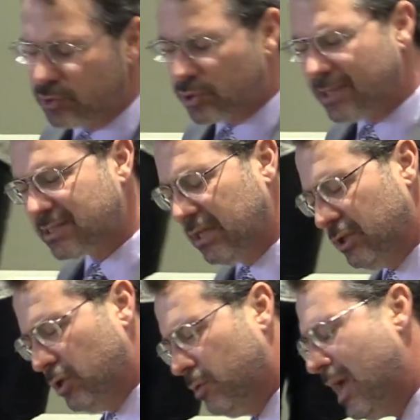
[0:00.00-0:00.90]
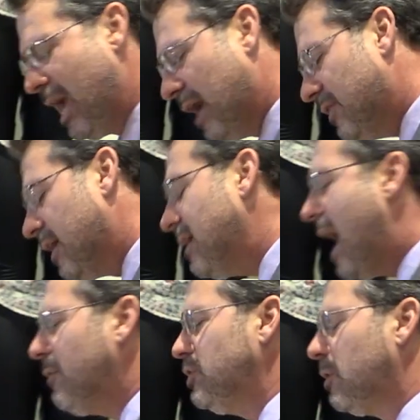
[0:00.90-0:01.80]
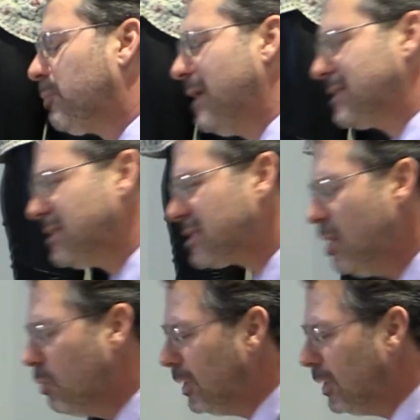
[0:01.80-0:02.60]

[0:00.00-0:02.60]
who trusted in you, and they're now in your presence.